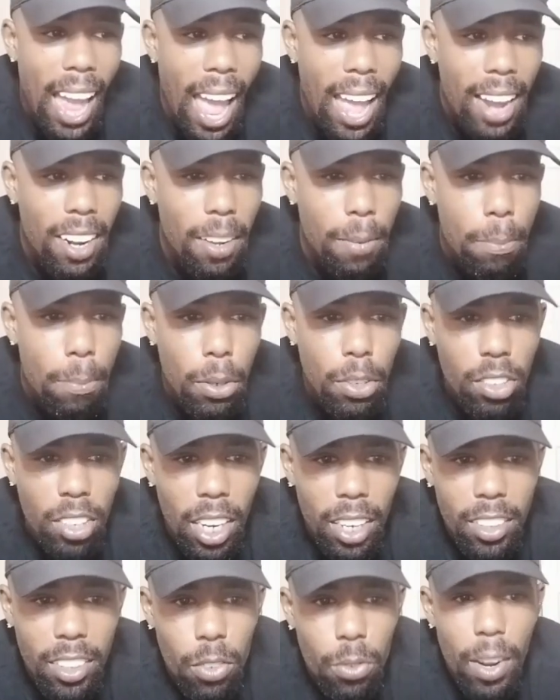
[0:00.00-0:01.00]
had a
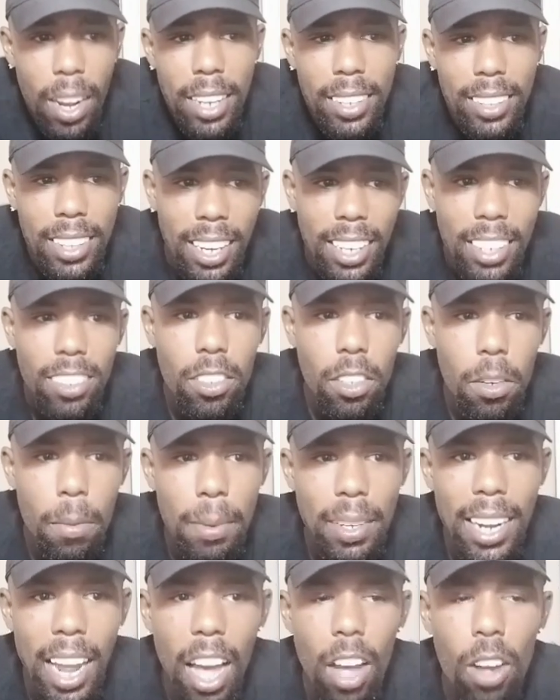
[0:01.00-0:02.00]
projected rate that it's gonna
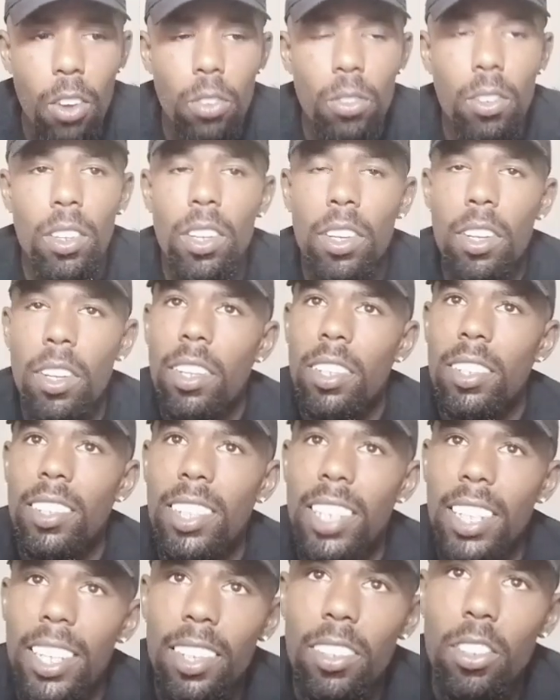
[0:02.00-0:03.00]
be down
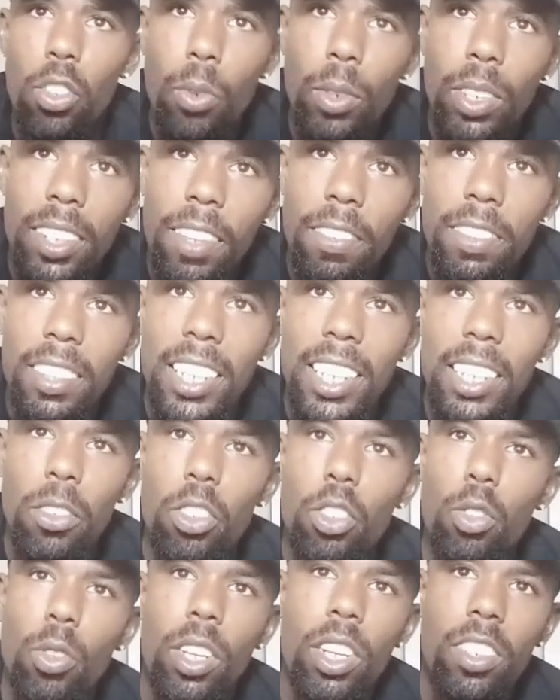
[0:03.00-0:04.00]
2017
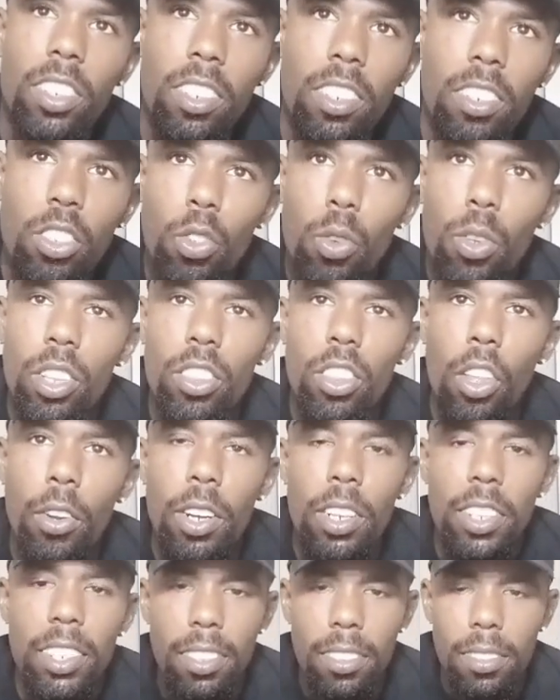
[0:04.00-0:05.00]
was
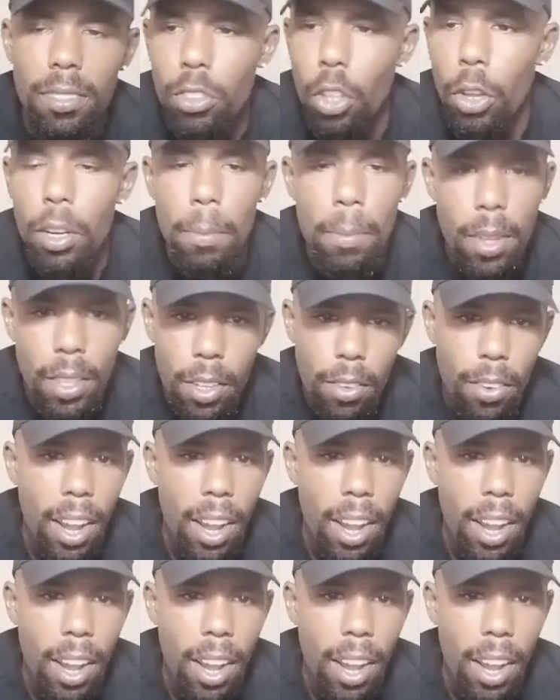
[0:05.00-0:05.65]
30 million,